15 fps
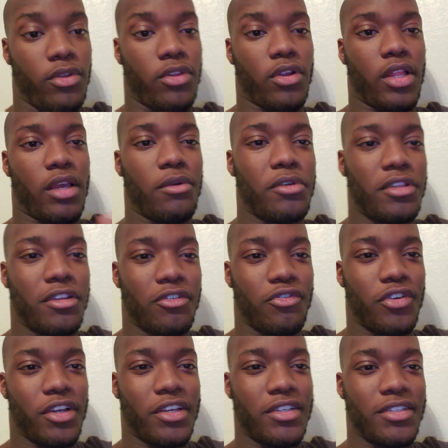They're like, "What the
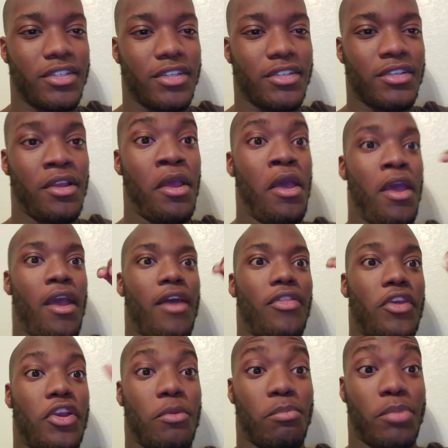fuck is this?" And then it